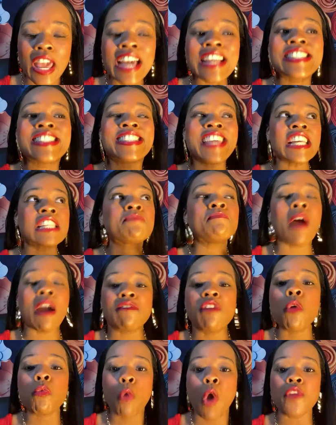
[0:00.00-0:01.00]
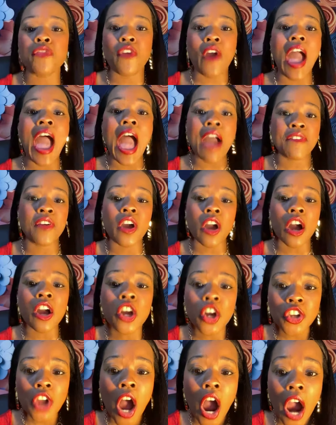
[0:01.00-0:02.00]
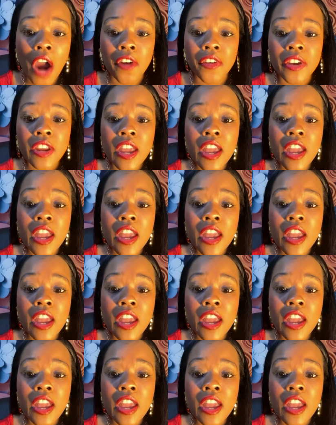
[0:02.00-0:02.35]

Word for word: Is this my reward for having a good heart?